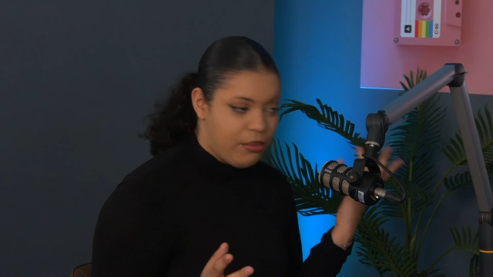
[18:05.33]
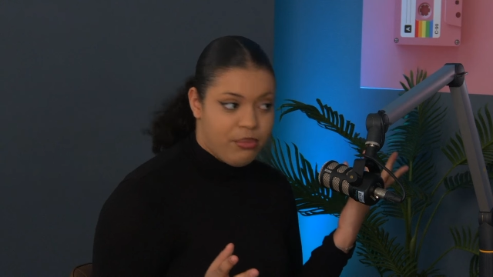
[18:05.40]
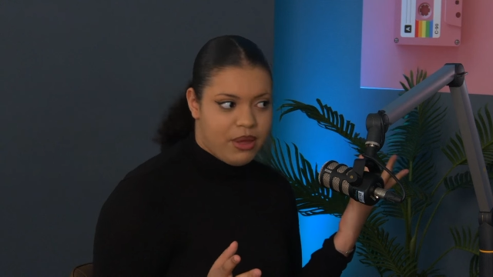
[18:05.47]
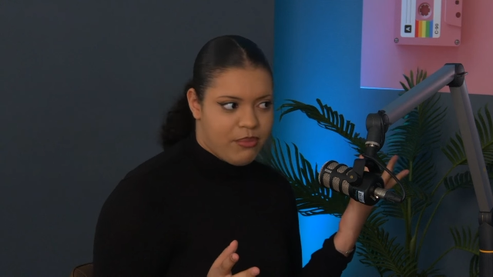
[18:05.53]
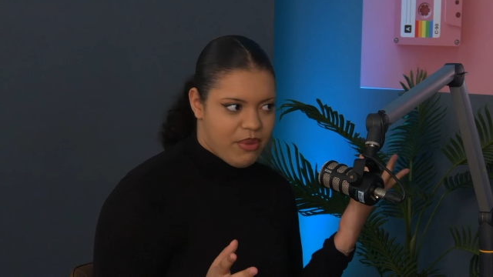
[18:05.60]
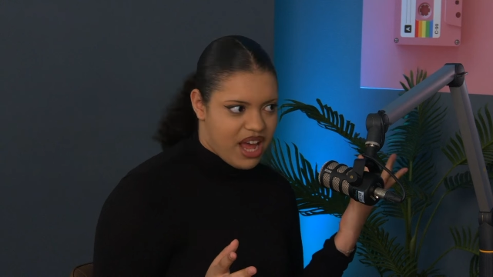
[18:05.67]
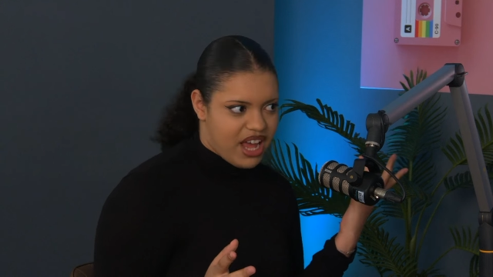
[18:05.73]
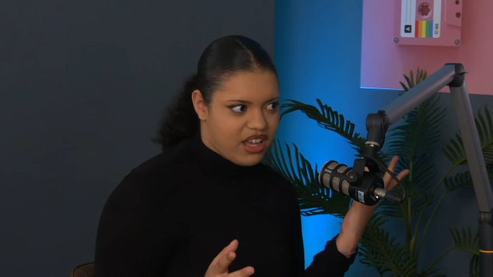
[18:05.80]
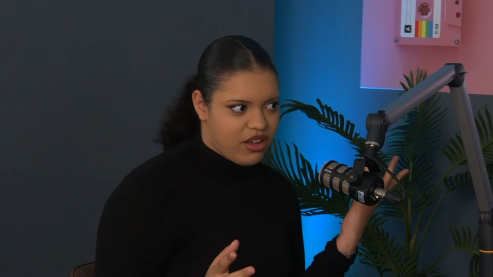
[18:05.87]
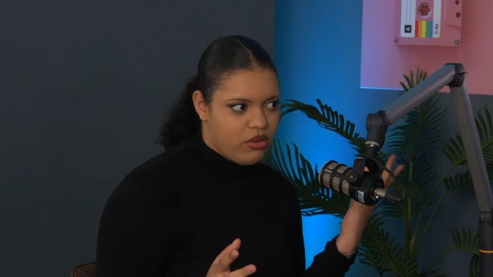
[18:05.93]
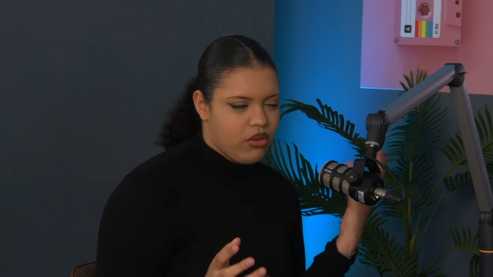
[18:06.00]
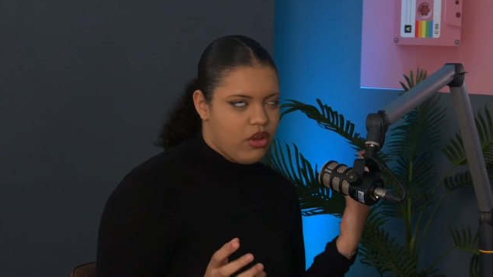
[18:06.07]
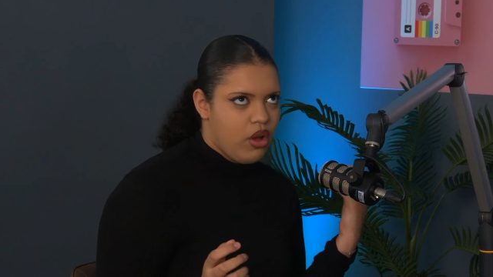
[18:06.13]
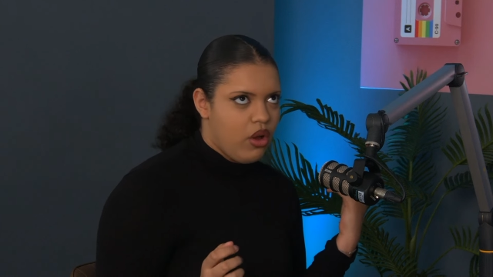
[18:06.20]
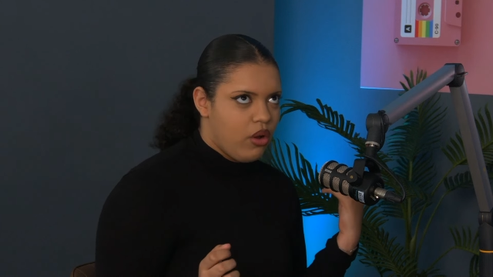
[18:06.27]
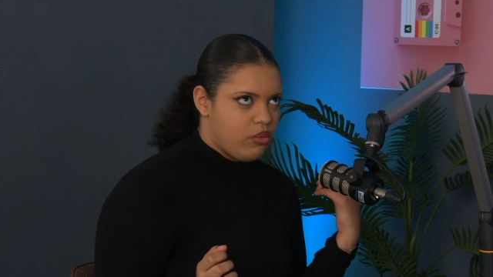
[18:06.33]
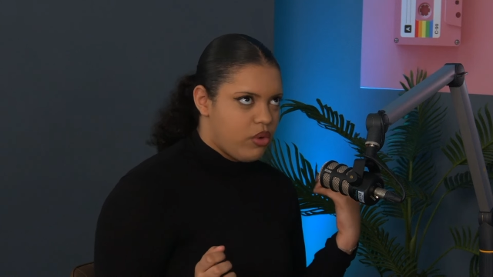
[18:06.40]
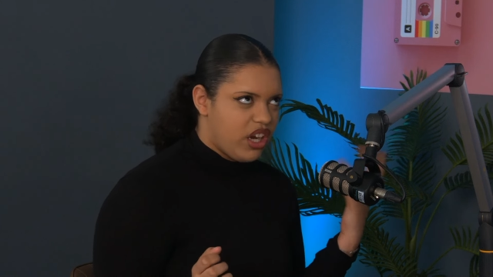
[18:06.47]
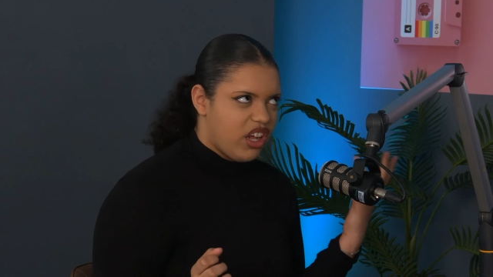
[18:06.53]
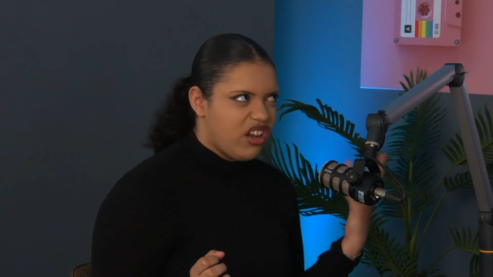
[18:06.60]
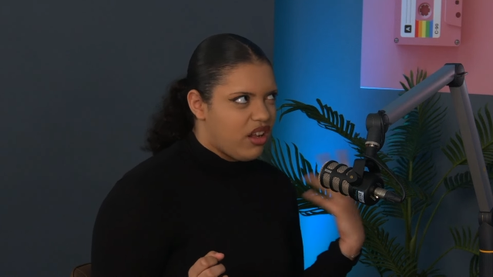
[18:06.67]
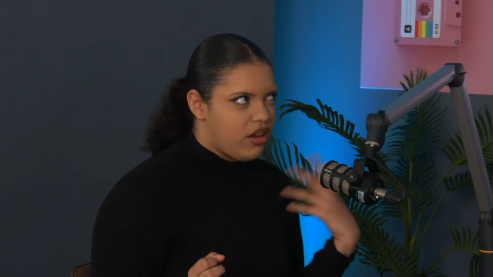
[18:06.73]
the Big Bang,
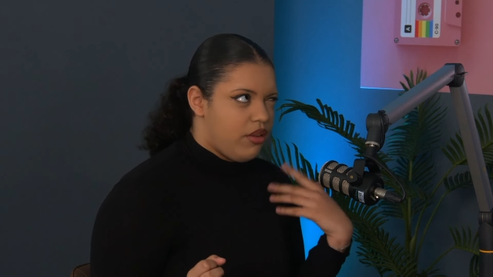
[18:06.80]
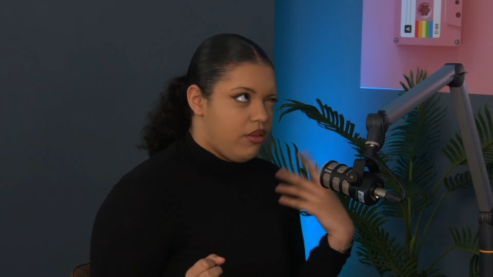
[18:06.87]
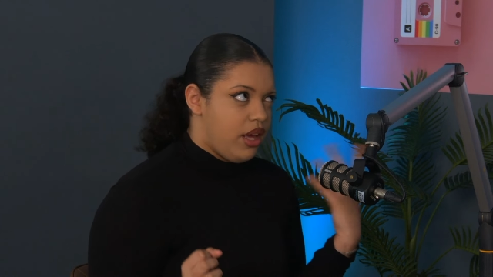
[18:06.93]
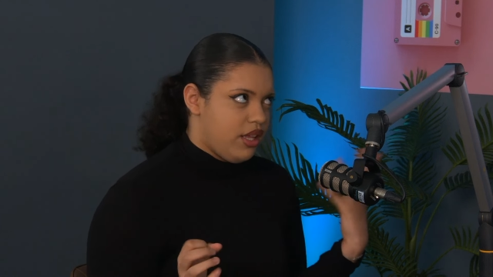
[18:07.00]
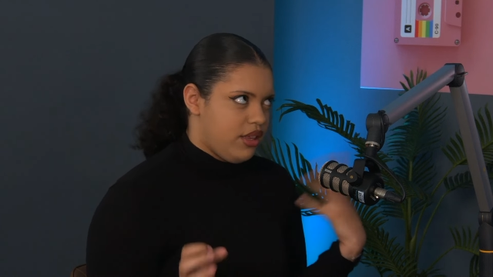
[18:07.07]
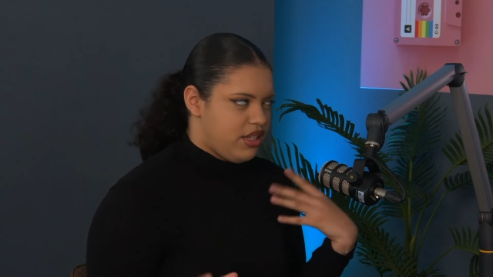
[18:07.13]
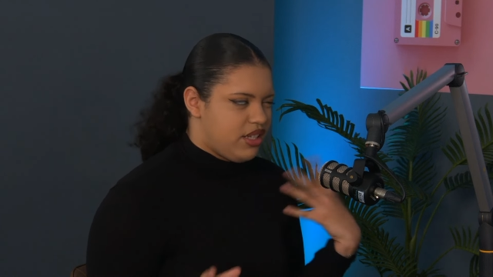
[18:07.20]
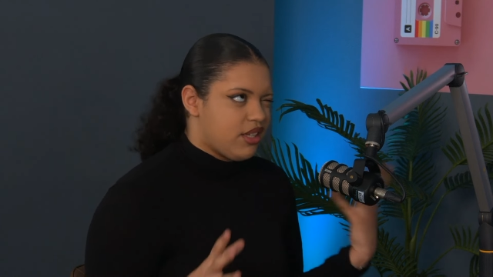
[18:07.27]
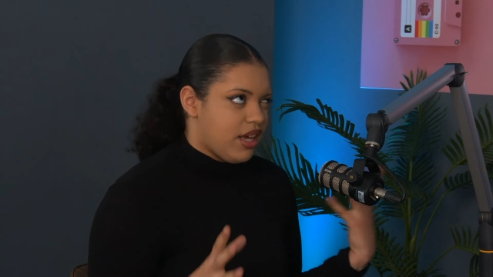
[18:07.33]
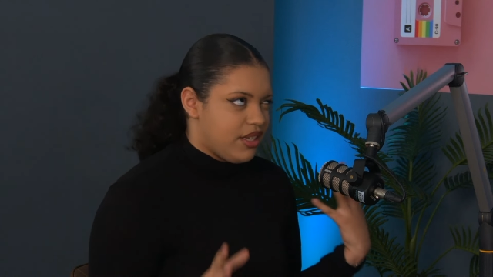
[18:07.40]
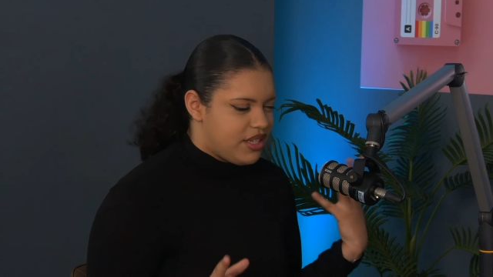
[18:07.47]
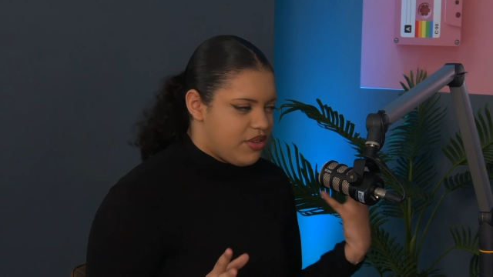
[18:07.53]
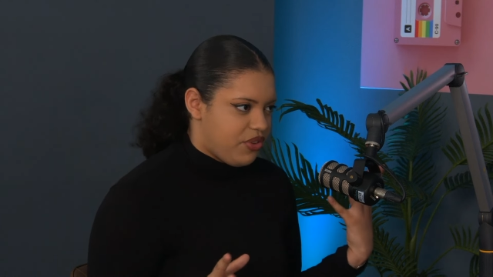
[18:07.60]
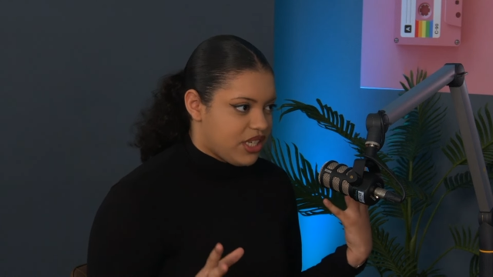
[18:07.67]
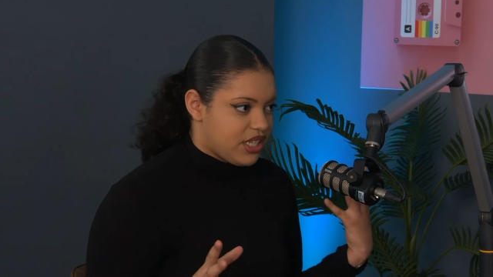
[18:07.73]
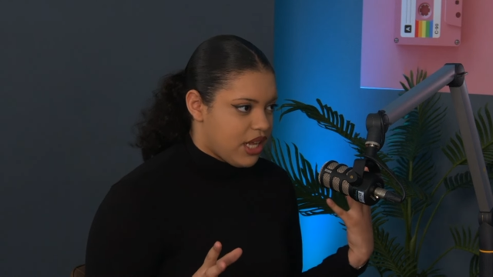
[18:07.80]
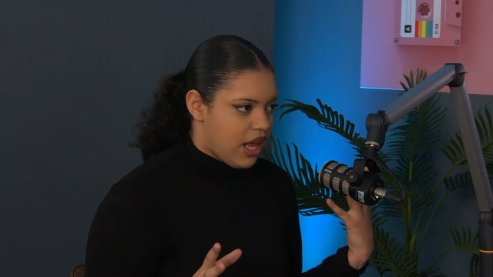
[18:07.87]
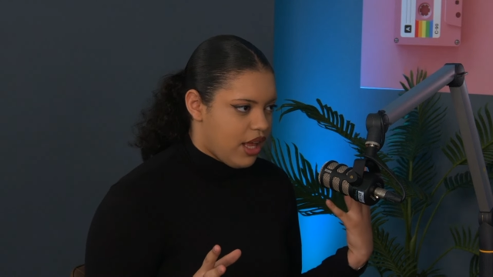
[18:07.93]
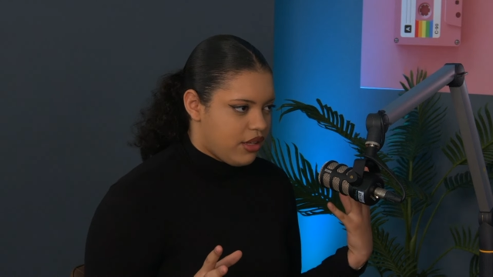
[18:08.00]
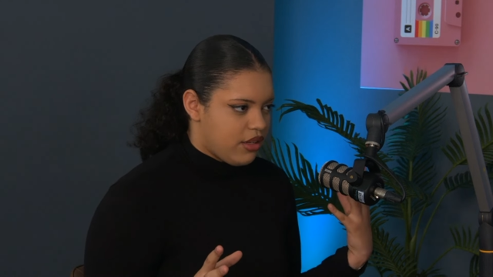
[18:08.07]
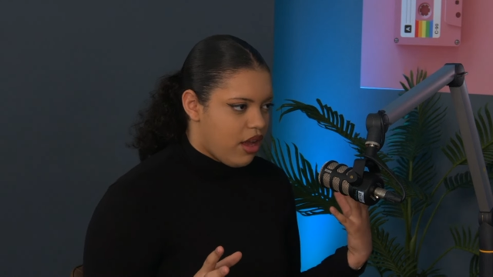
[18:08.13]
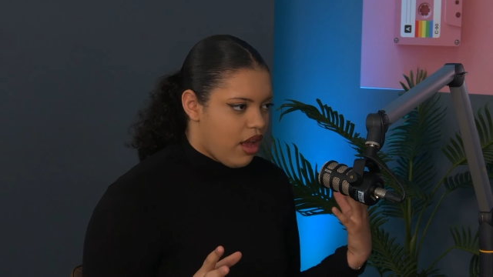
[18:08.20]
when I learned in the scientific
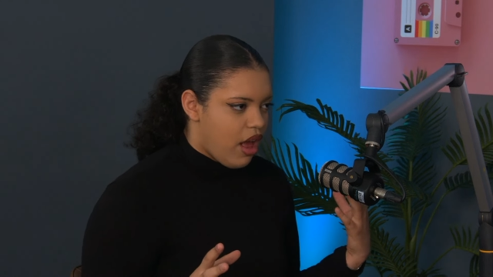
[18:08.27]
side,